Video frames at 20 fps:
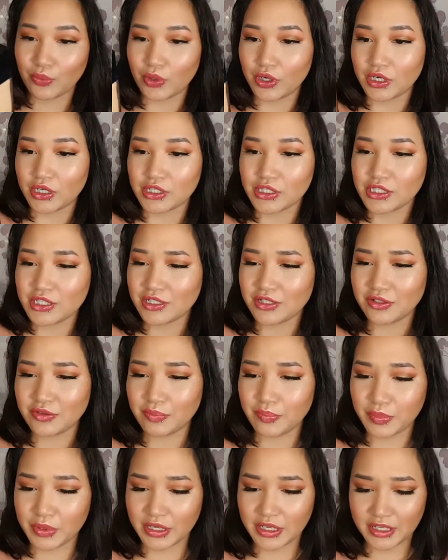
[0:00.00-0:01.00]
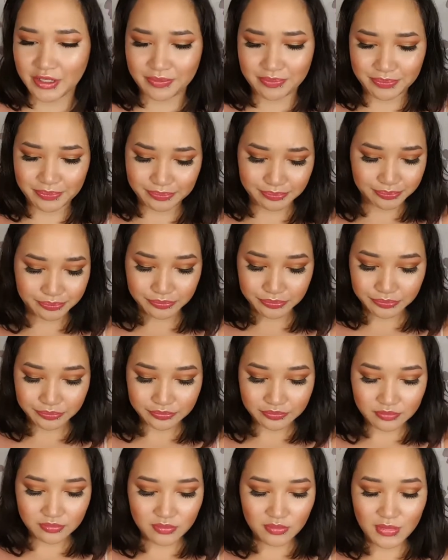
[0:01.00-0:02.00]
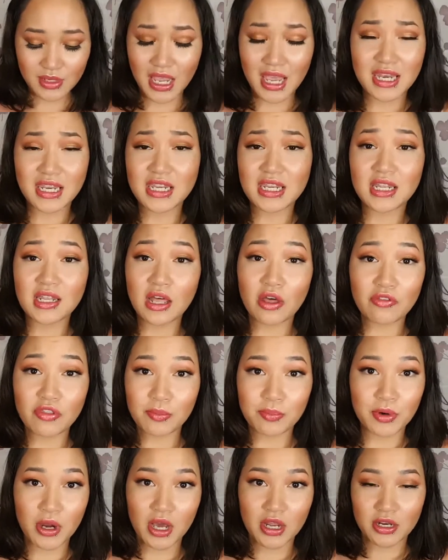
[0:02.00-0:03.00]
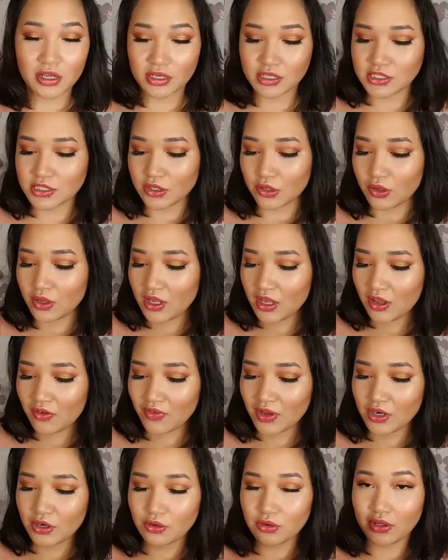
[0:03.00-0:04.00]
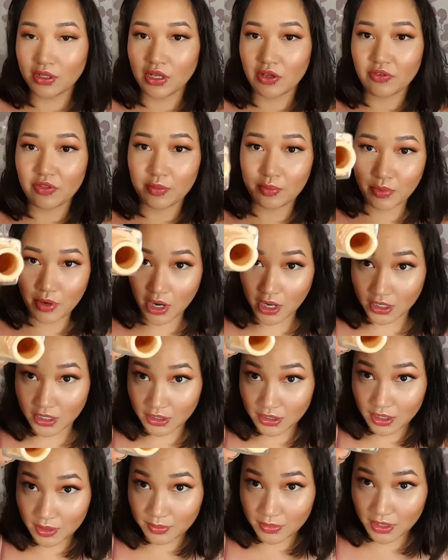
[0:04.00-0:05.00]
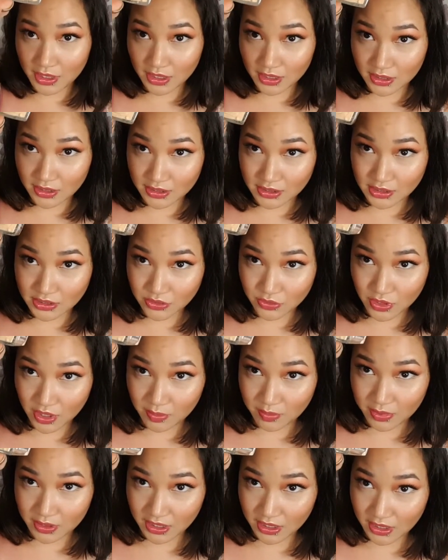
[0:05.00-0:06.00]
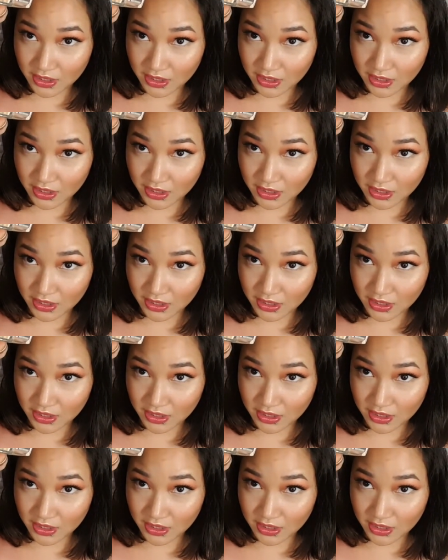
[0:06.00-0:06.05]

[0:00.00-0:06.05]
wanted to, but I didn't love the product. So if I don't love the product, I'm not gonna scrape it